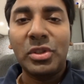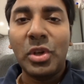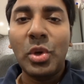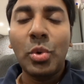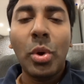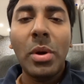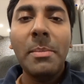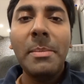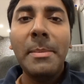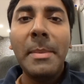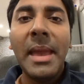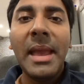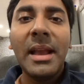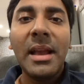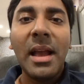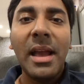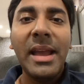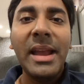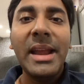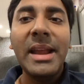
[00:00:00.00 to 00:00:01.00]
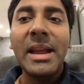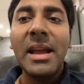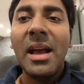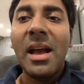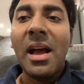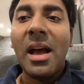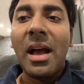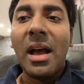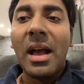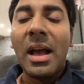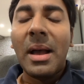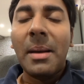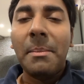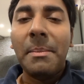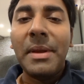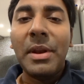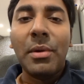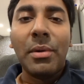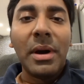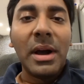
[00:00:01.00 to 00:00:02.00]
So you won't make a
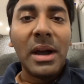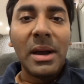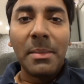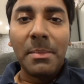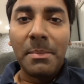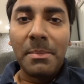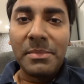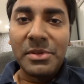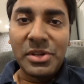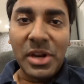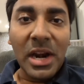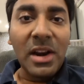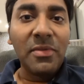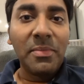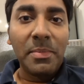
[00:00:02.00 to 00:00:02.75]
ton